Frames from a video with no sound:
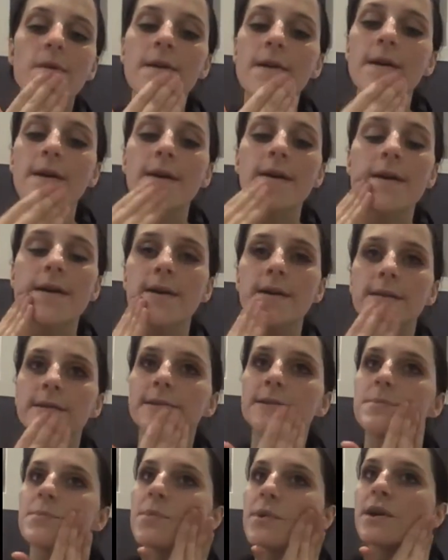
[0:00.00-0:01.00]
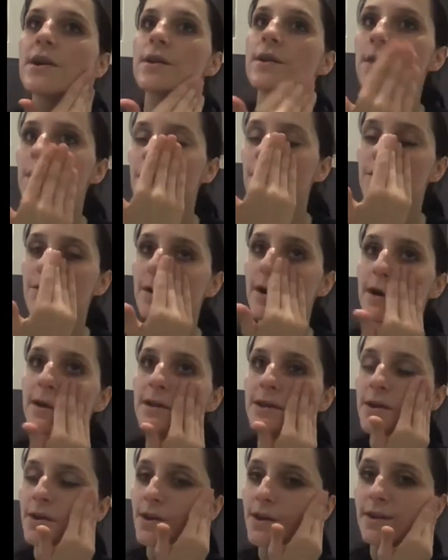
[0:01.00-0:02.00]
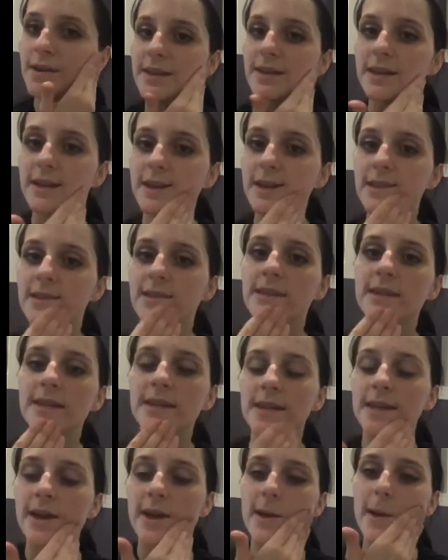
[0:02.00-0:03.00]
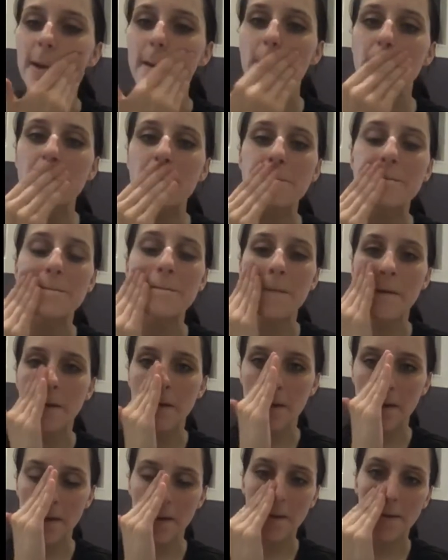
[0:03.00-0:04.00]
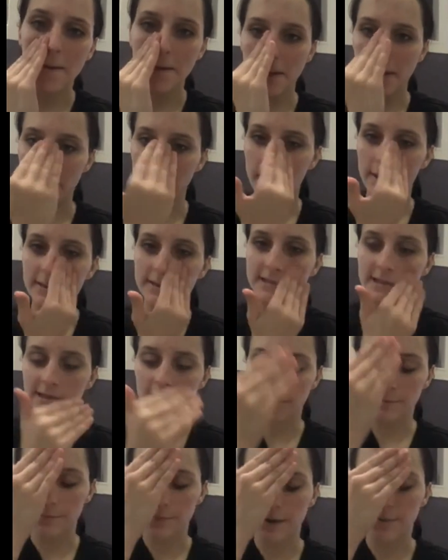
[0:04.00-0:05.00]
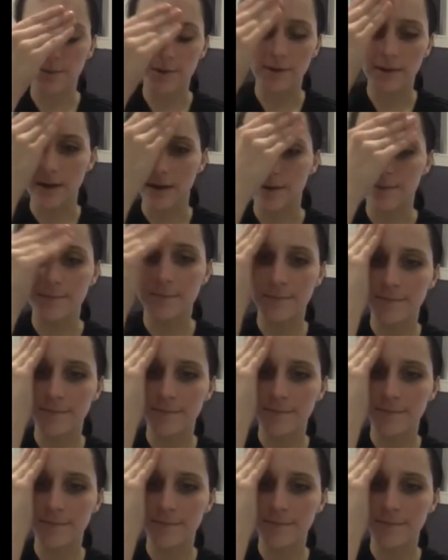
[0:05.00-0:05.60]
and spread it over. You only need a thin layer and it's gonna bubble up.